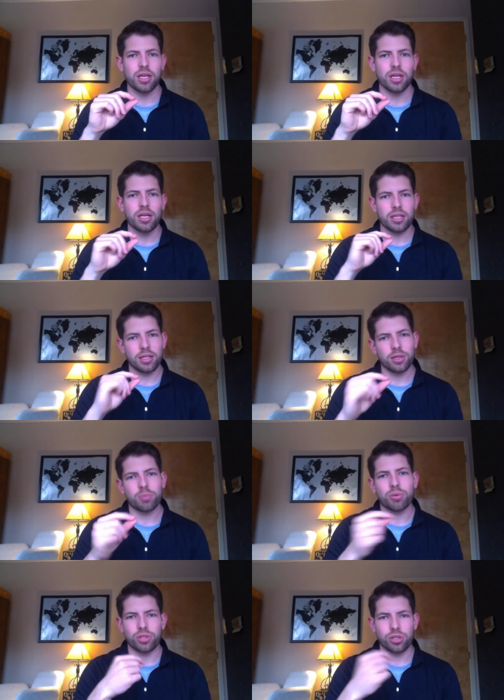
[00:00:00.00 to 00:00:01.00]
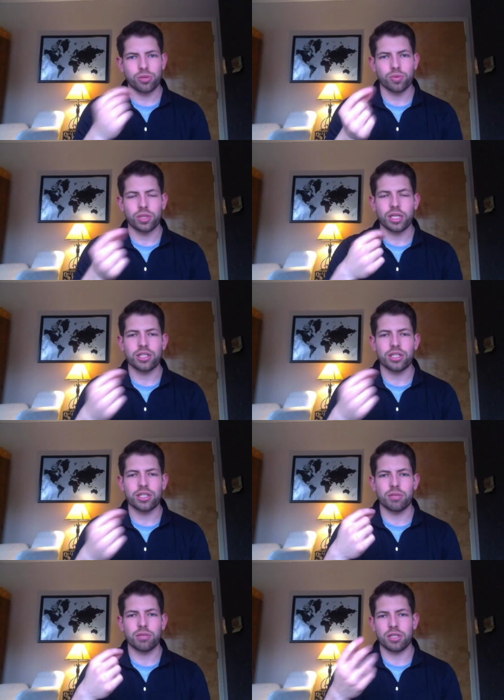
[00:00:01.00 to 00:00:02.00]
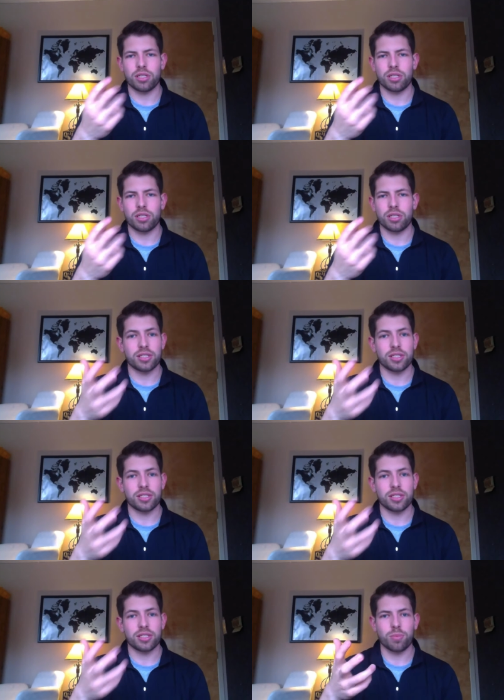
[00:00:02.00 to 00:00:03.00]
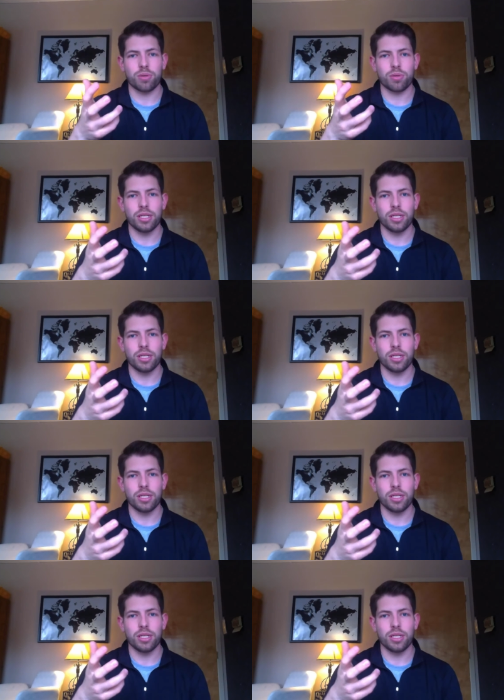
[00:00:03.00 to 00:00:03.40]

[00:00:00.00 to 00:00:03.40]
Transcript: the interpersonal relationships and interactions they had with people.